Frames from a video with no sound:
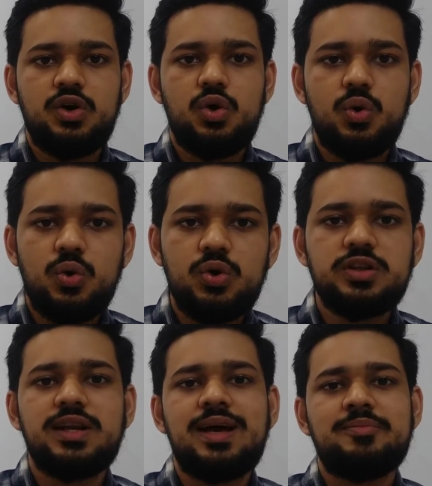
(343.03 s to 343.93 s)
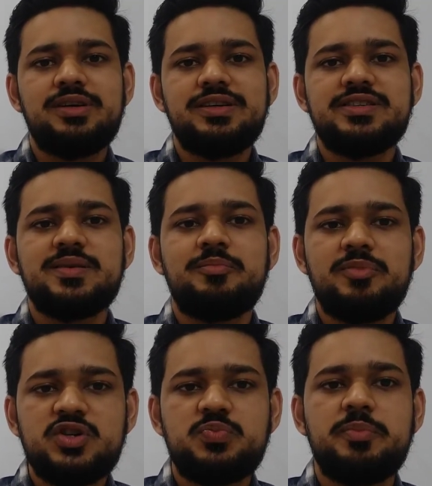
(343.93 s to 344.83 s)
All the liabilities that
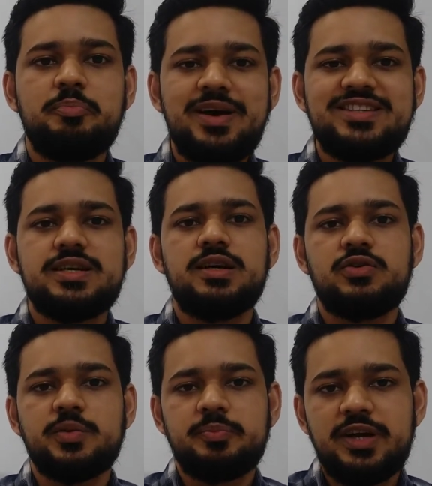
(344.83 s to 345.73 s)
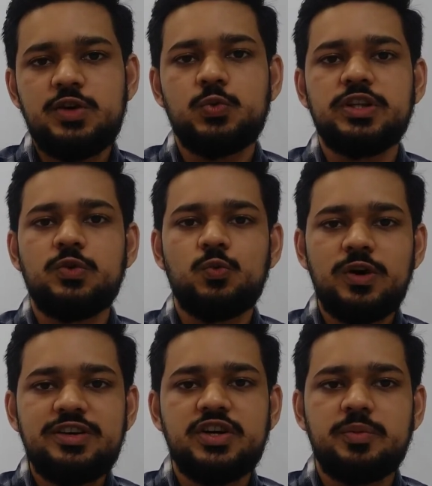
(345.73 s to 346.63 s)
must be met and repaid within
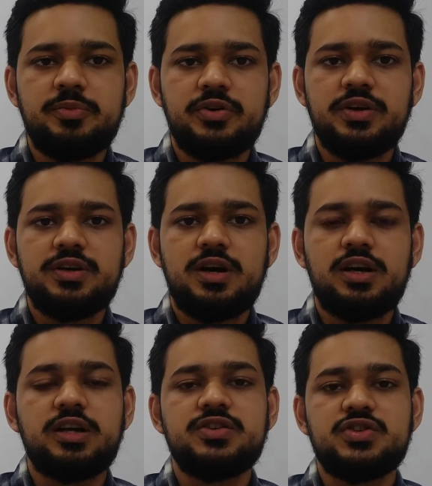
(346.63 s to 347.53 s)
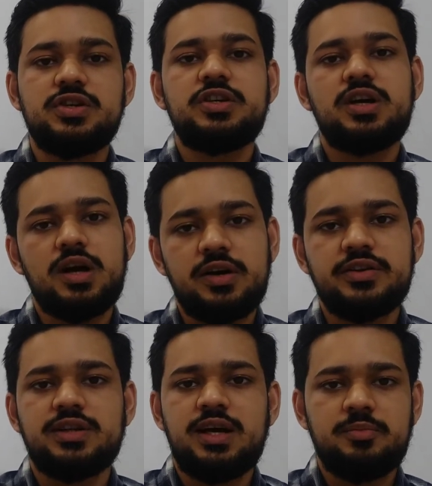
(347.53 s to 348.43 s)
1 year period are considered
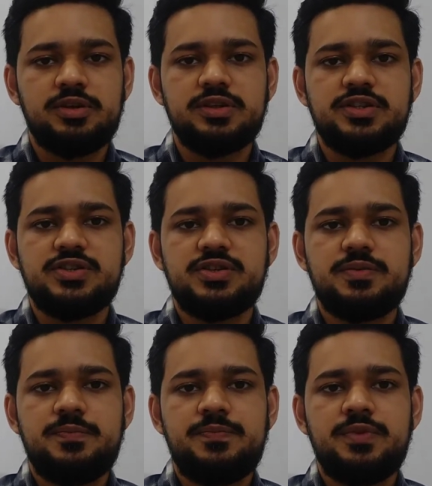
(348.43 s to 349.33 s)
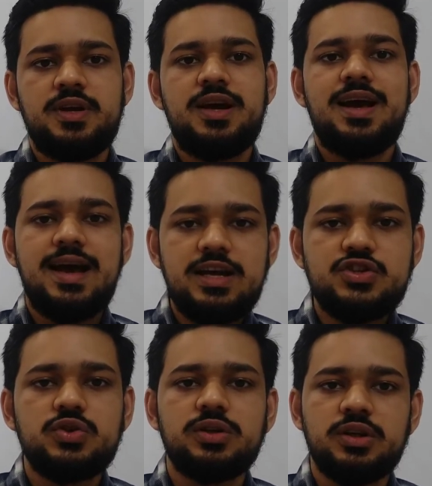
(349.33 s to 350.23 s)
current liabilities.
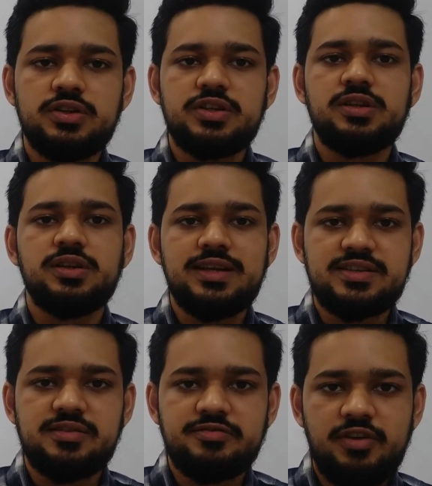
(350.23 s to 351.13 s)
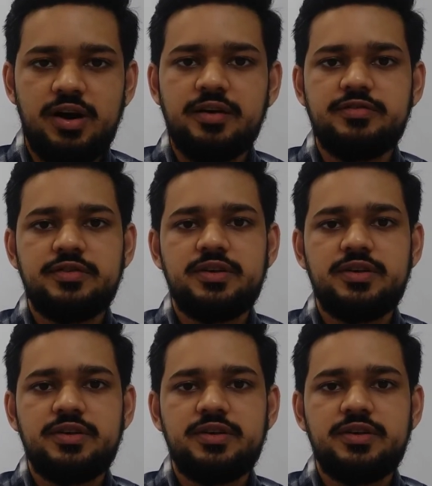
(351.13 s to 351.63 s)
As you learned in lesson 5,